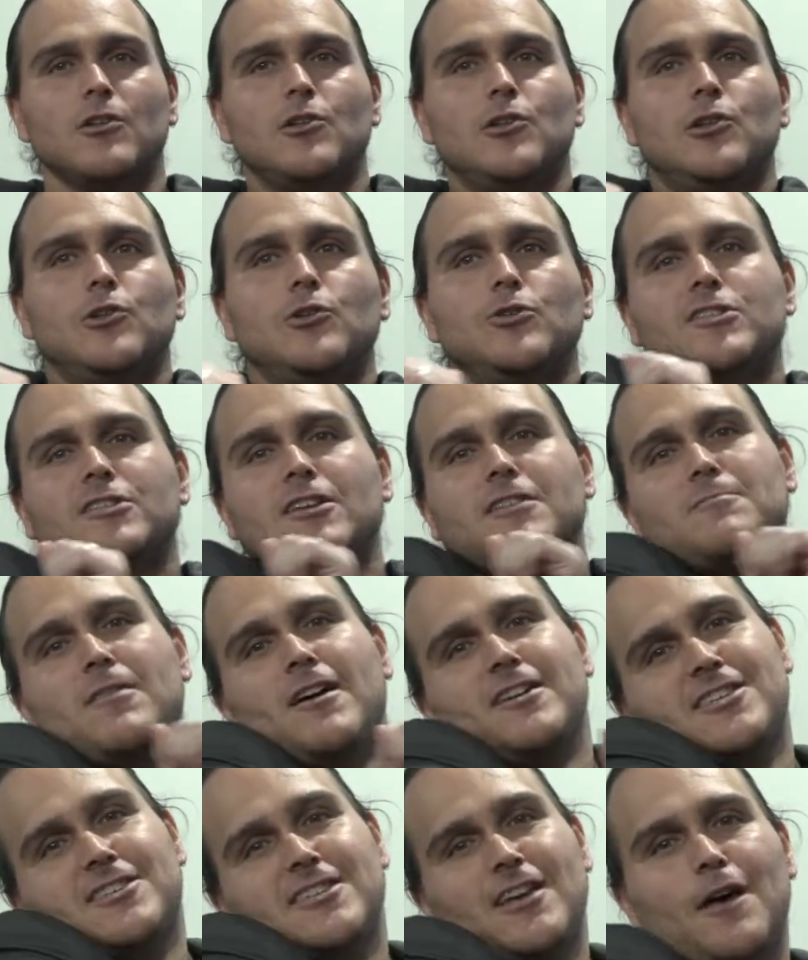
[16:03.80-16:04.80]
loosen
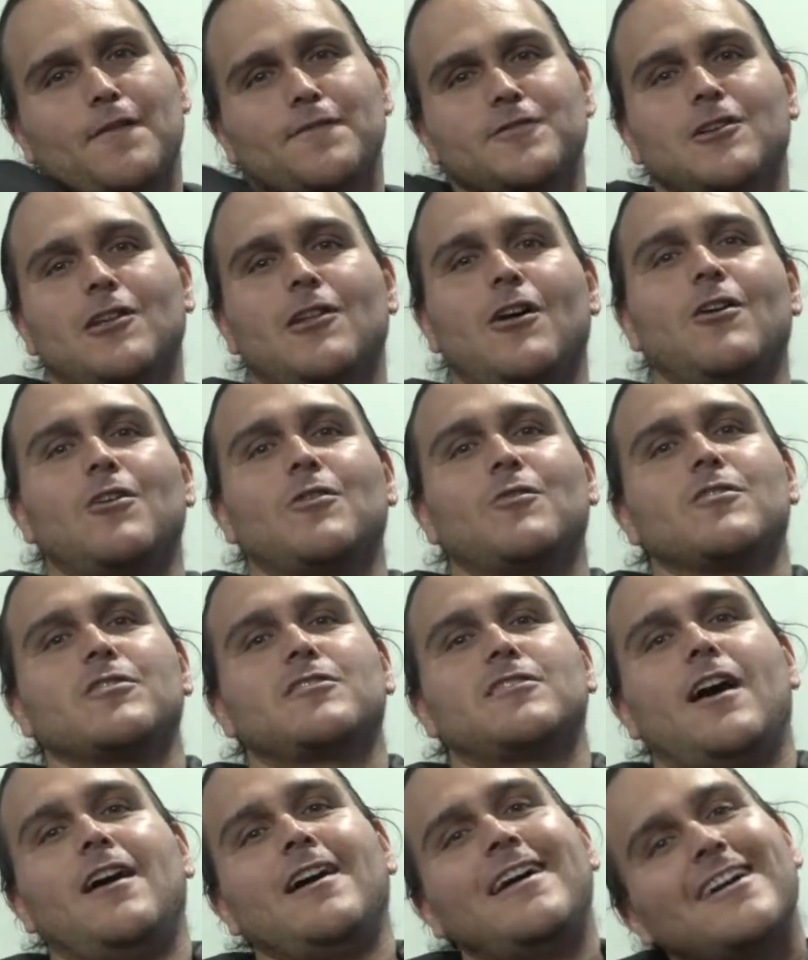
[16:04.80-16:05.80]
myself so long because
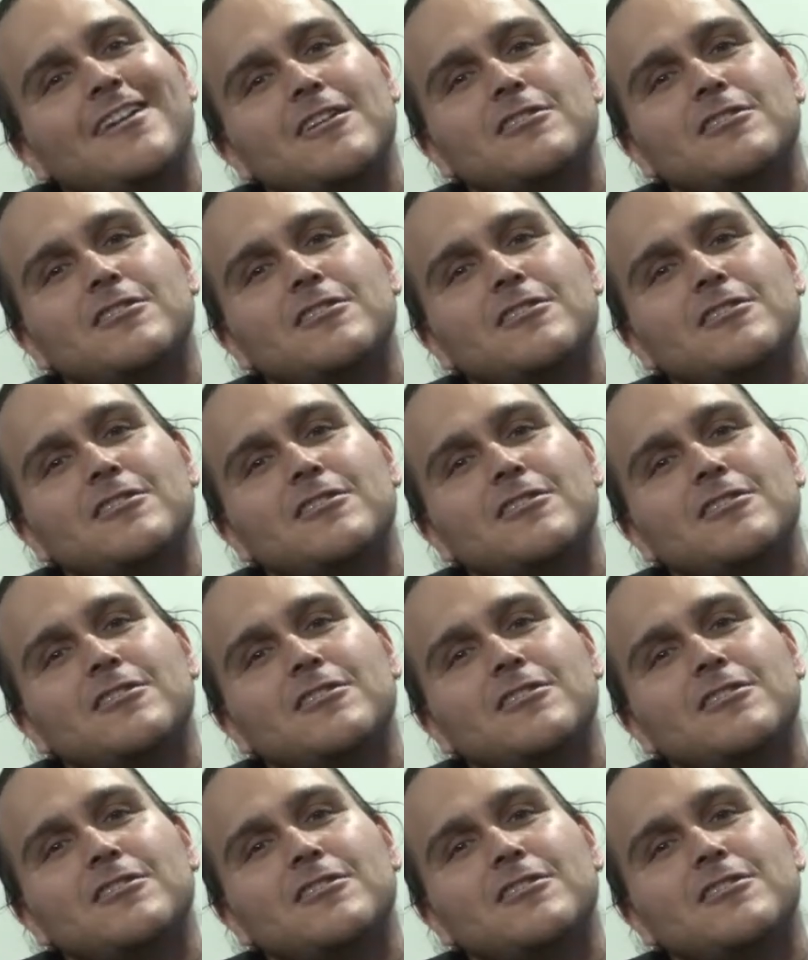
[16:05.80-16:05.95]
Duncan